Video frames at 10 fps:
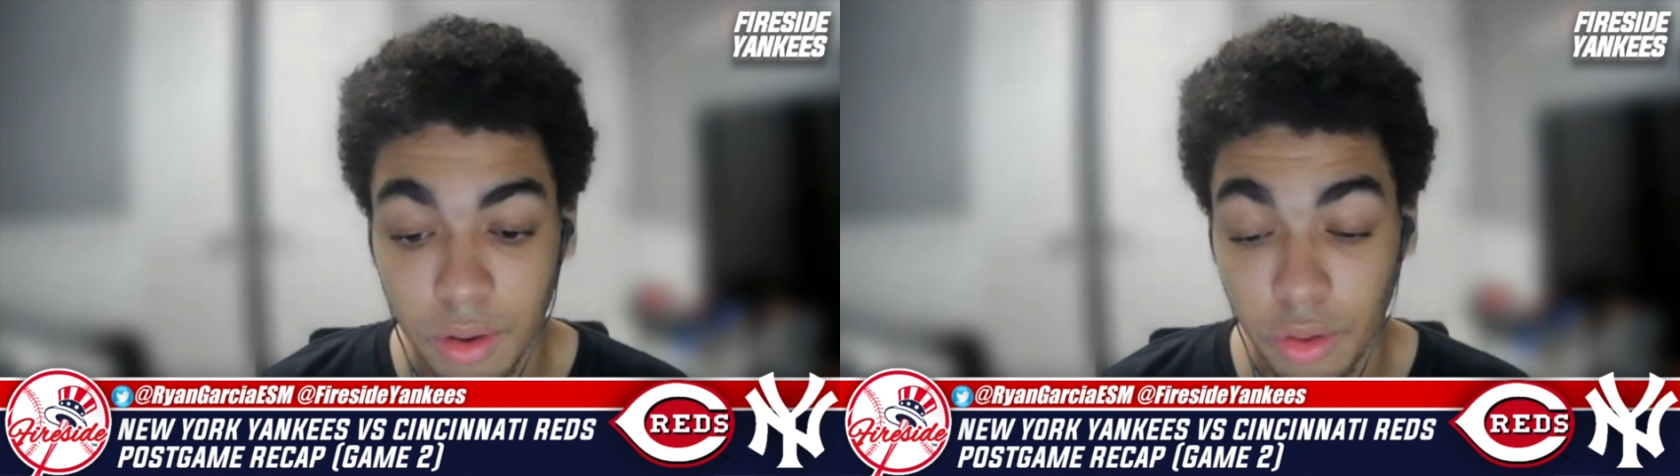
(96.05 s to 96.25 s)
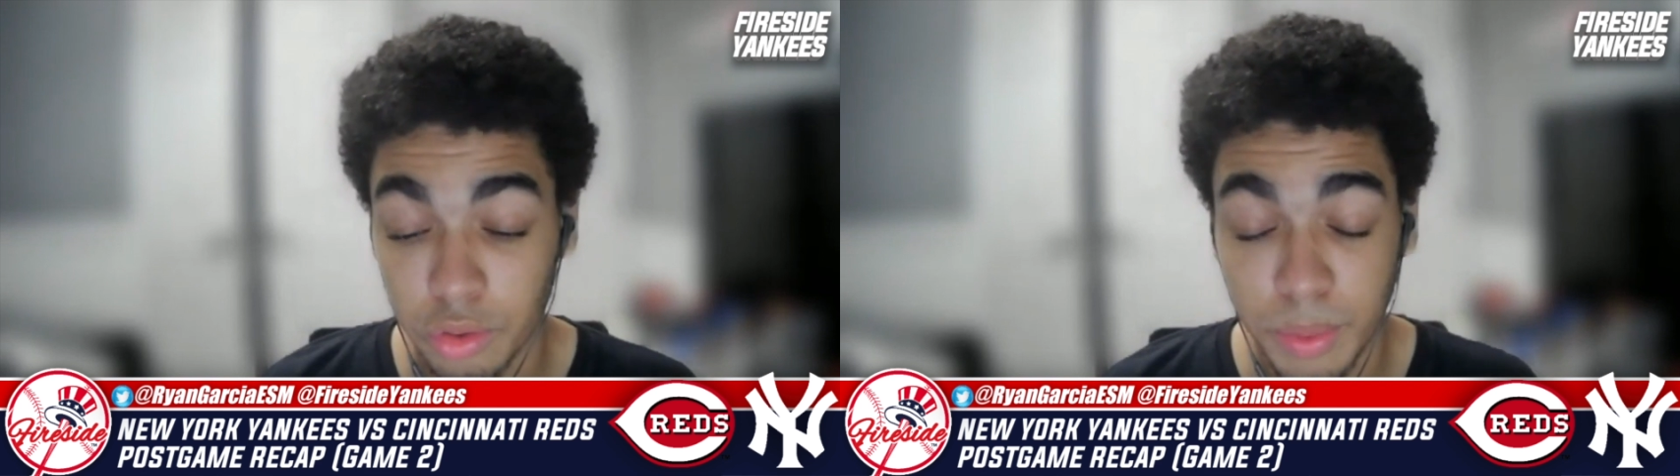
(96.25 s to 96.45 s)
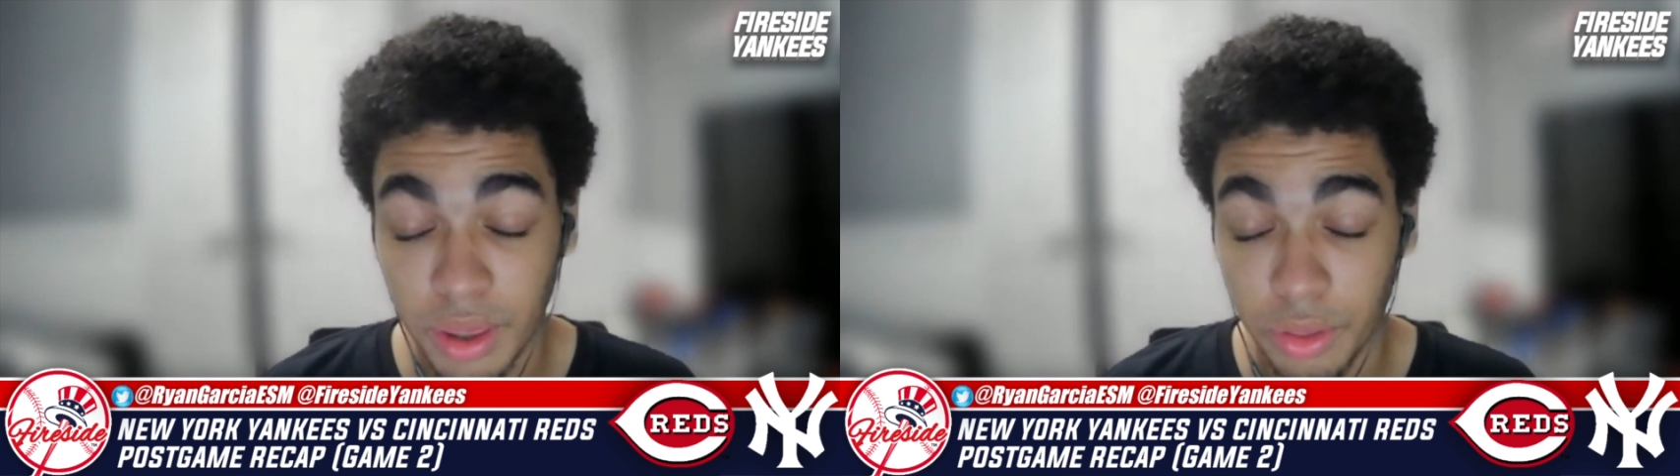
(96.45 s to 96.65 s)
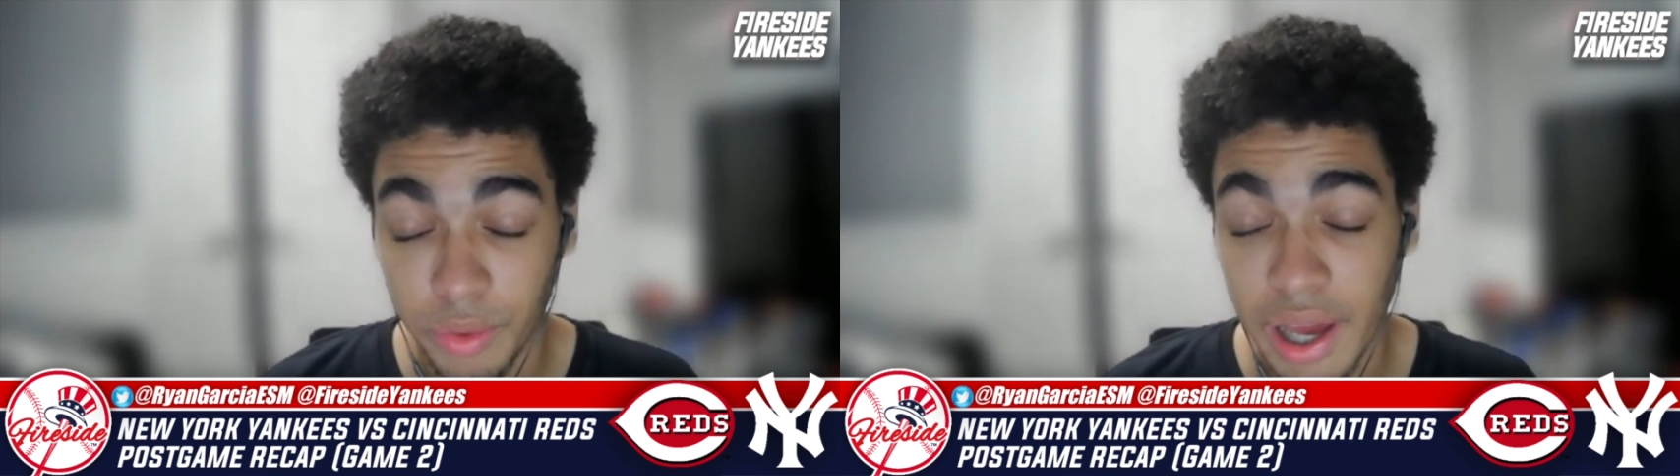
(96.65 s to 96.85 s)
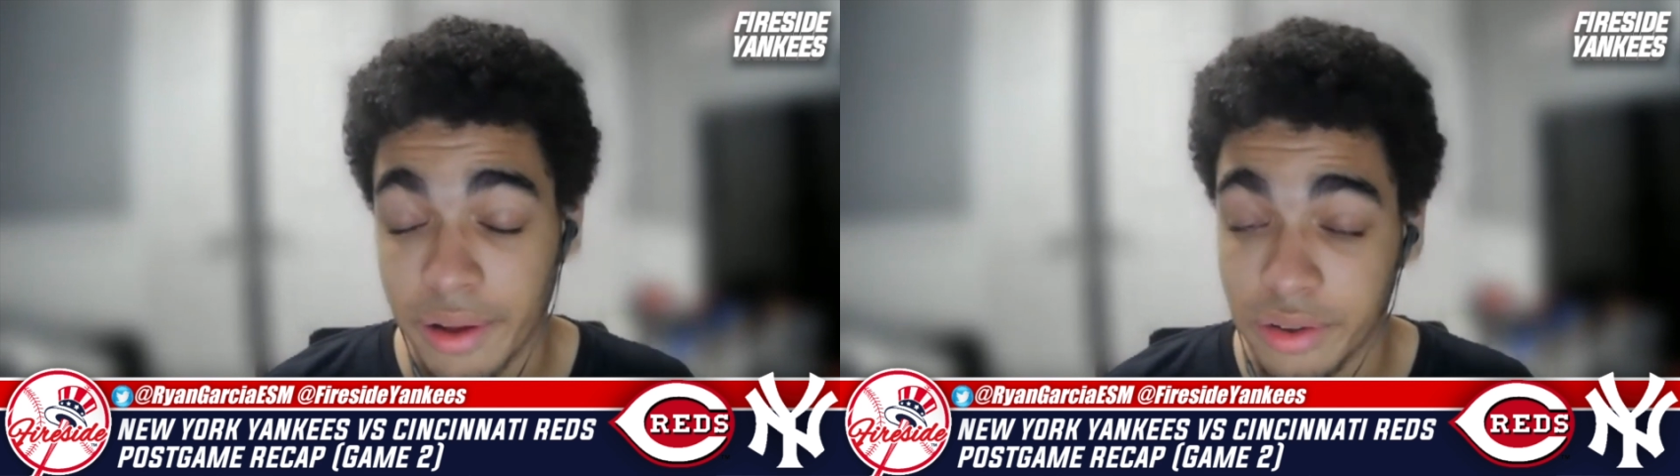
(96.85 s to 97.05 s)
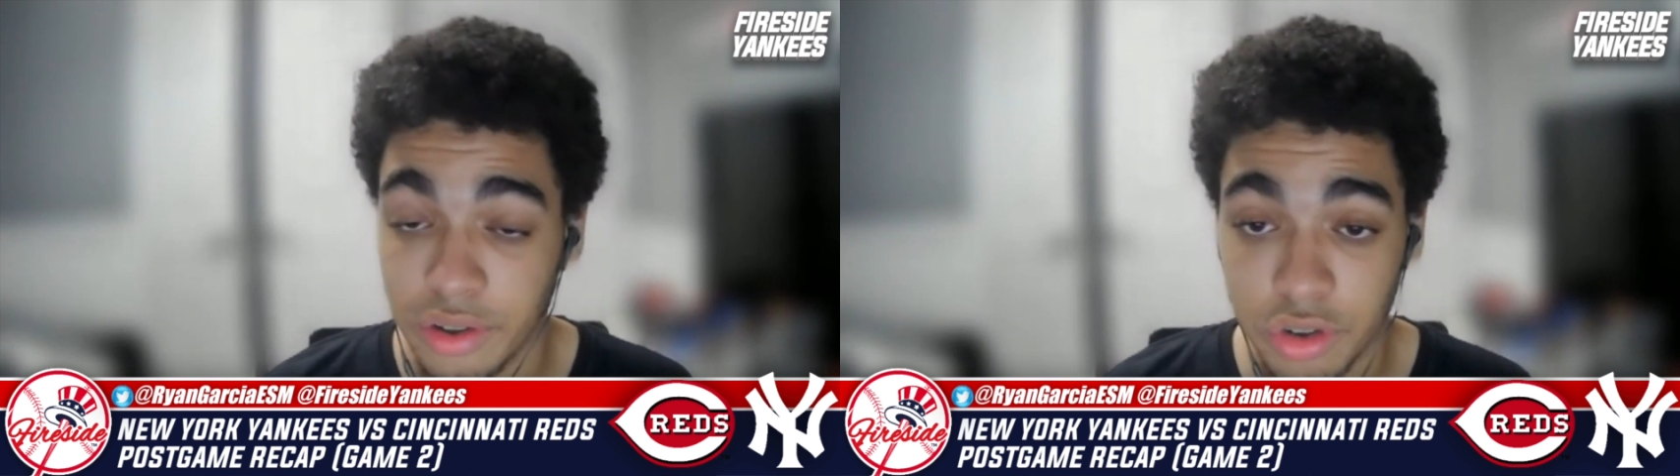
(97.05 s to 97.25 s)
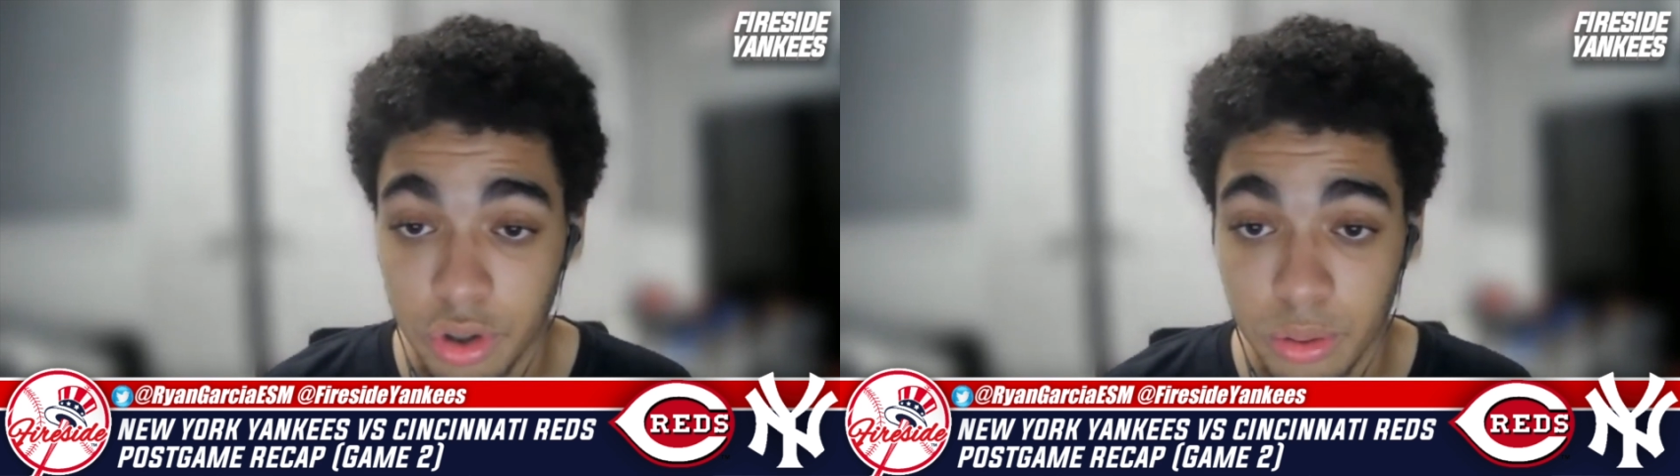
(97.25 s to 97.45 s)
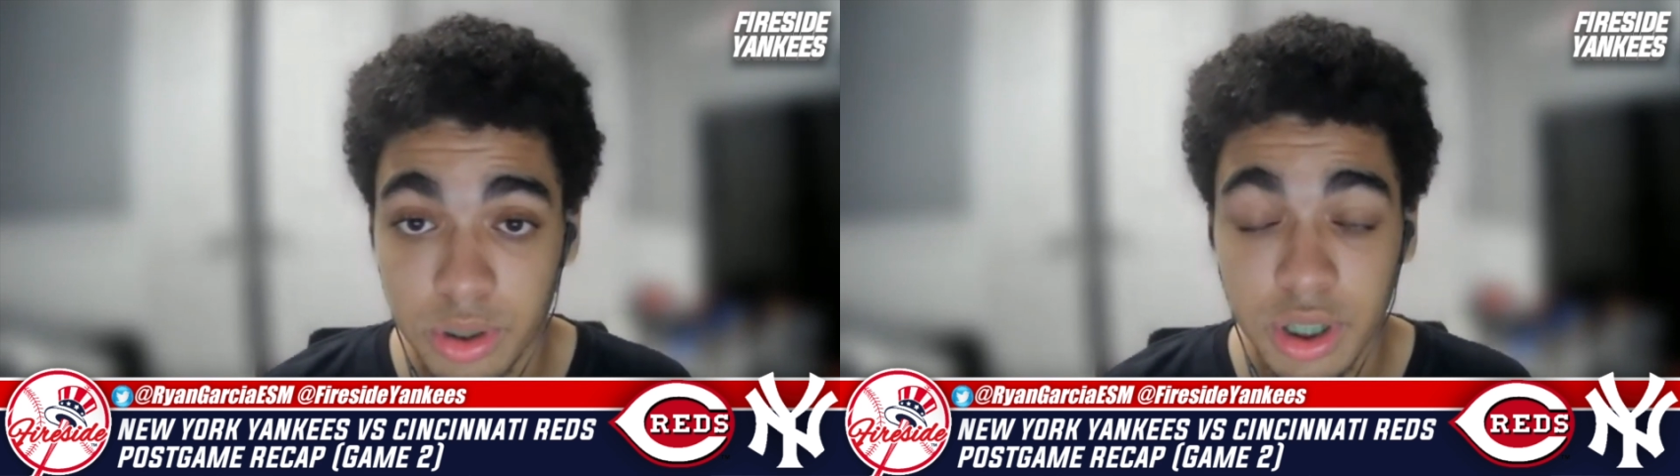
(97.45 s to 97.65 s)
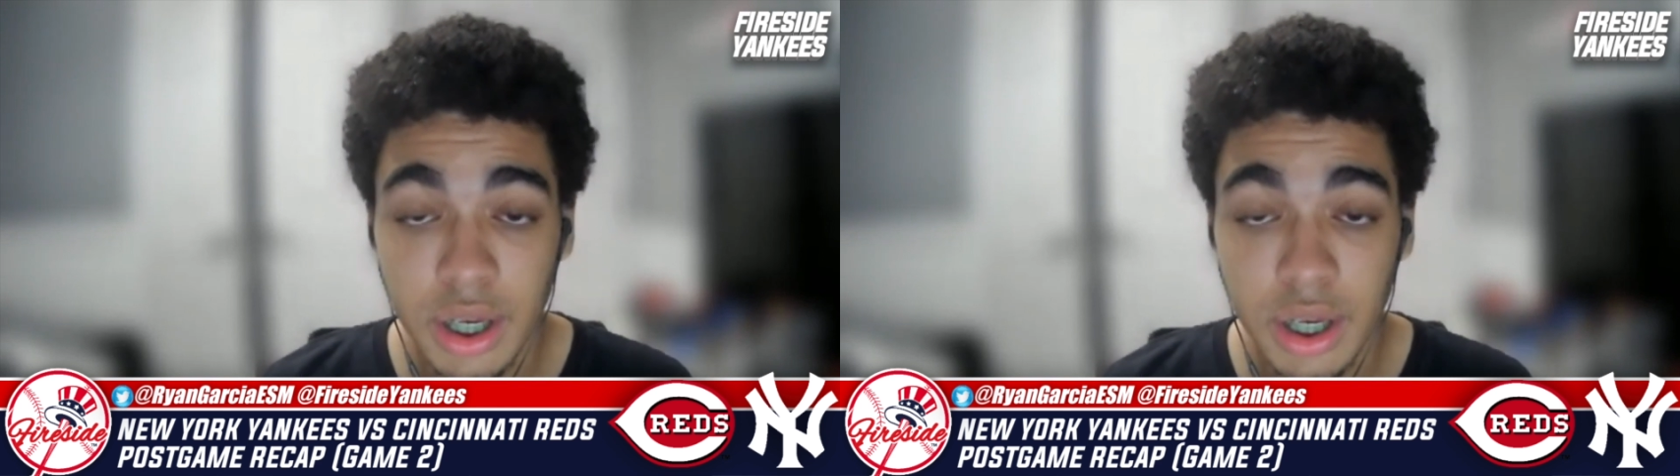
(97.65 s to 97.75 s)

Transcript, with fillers: or those big three outs is huge.